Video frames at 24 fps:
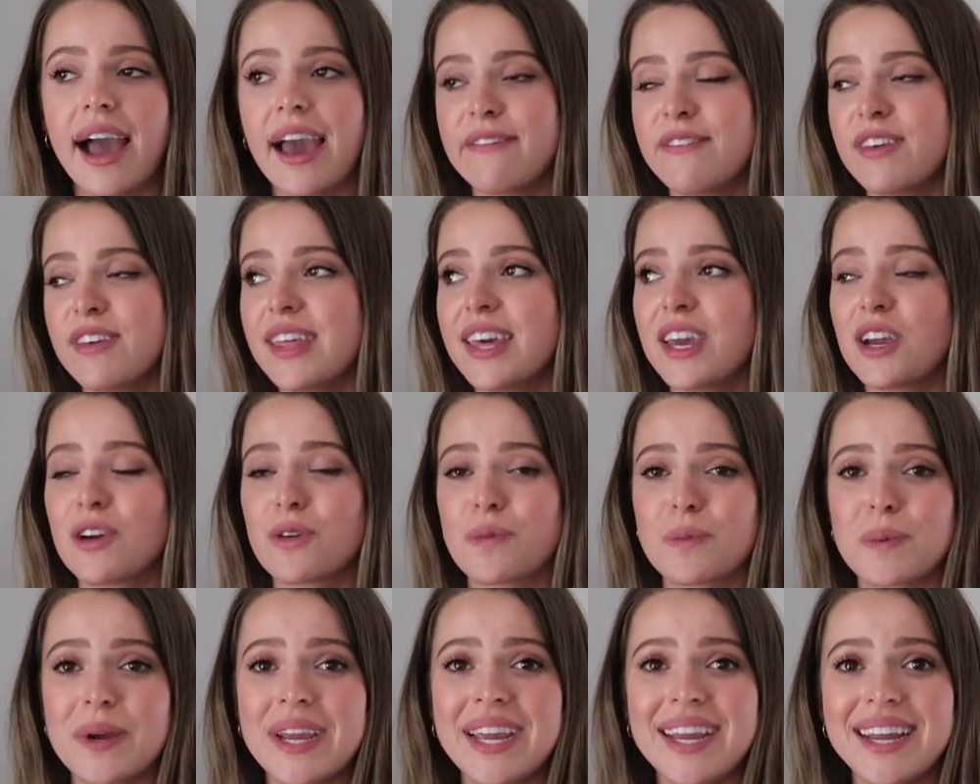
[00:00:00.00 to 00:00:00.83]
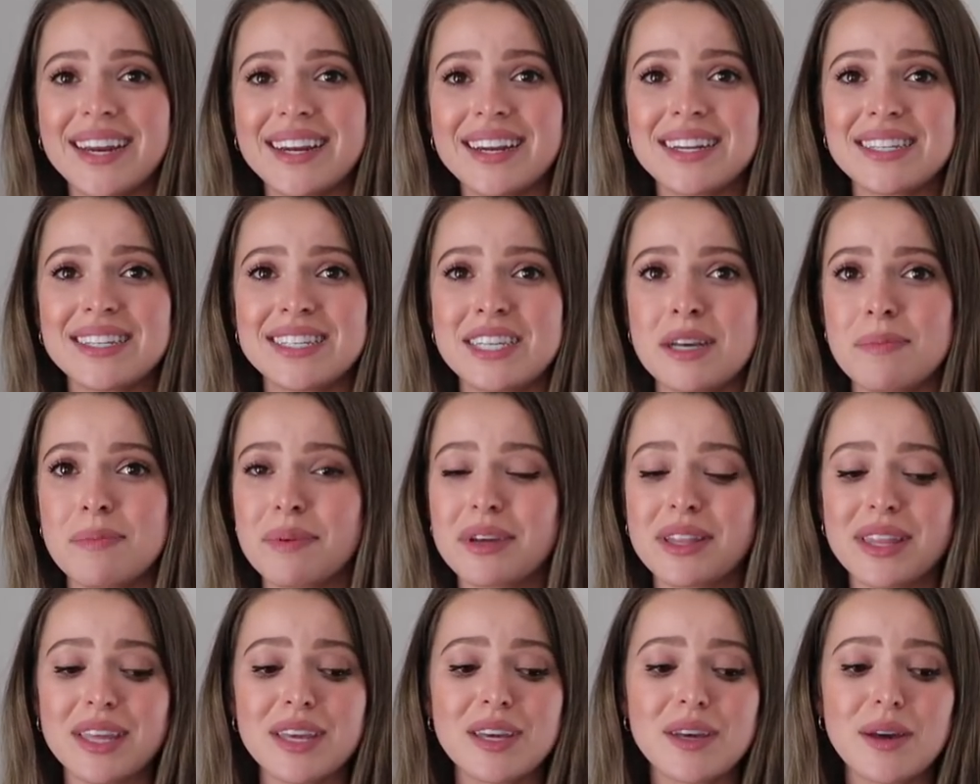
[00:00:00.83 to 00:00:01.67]
I feel like green
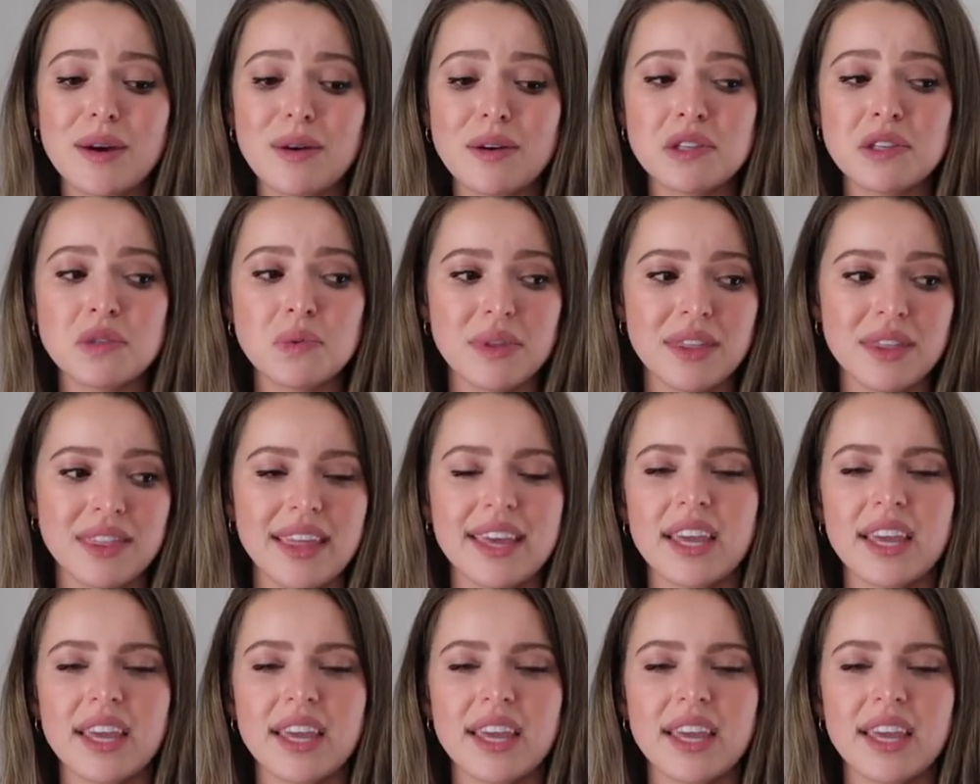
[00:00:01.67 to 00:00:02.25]
typically goes with